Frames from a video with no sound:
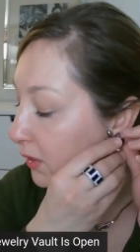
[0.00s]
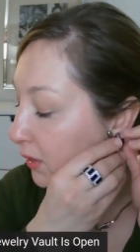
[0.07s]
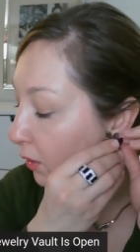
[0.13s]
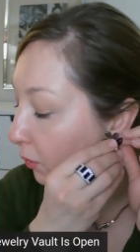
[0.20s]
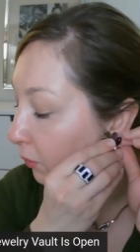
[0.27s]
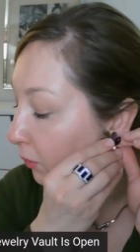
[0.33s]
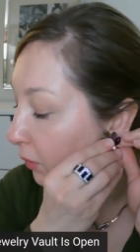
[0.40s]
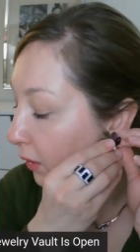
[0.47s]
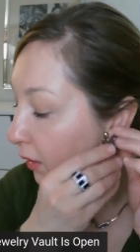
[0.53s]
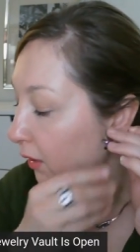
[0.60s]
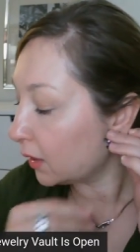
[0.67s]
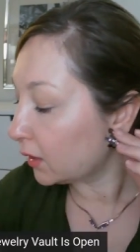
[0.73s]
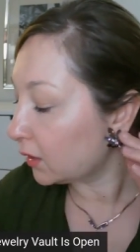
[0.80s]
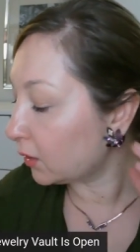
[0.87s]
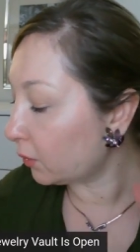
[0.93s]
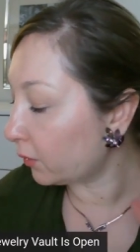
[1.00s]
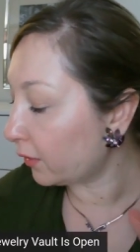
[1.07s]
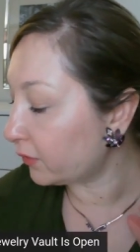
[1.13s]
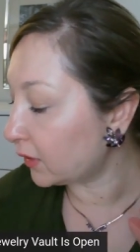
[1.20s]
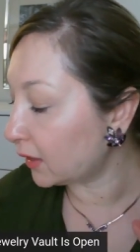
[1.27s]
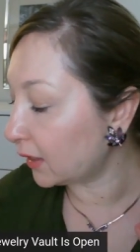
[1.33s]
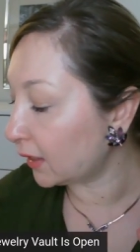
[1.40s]
So you don't have
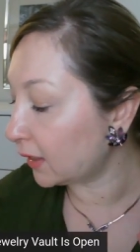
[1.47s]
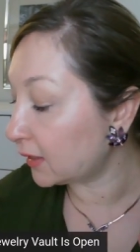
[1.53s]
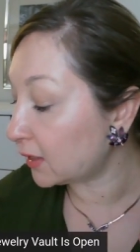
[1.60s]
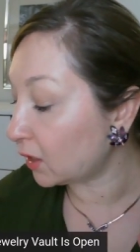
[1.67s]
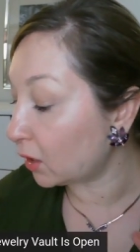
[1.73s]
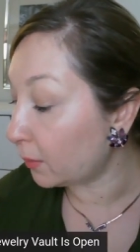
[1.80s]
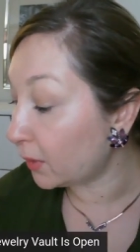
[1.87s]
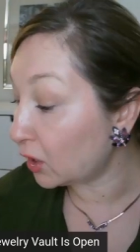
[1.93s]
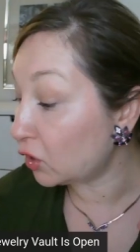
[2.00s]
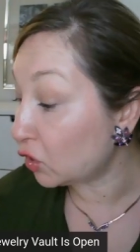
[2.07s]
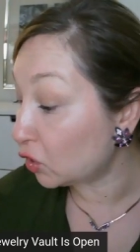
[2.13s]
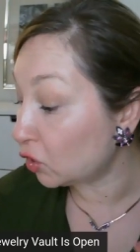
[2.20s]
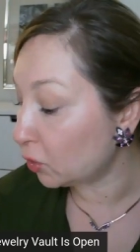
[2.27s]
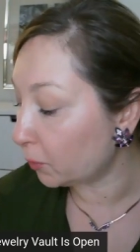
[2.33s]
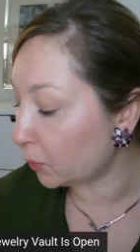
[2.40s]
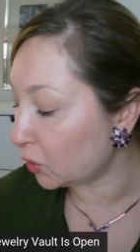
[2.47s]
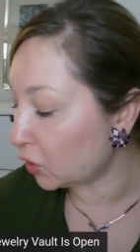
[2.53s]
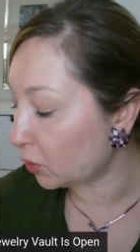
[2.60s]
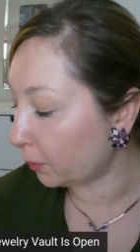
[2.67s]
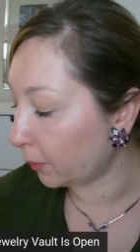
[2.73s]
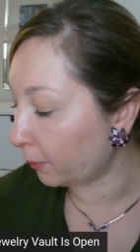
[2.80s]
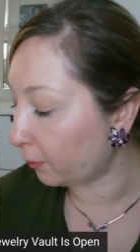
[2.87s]
to think it's going to be super,
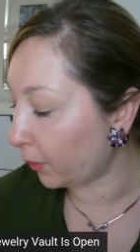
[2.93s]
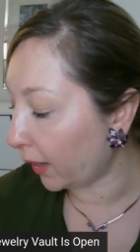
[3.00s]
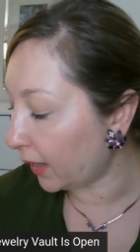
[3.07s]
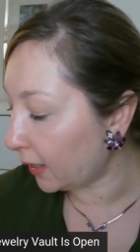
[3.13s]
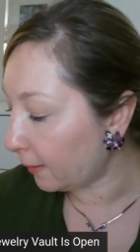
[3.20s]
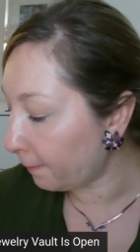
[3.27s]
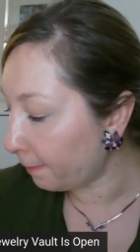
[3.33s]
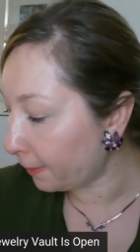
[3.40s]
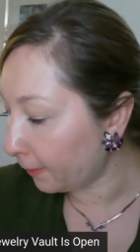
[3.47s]
super bright.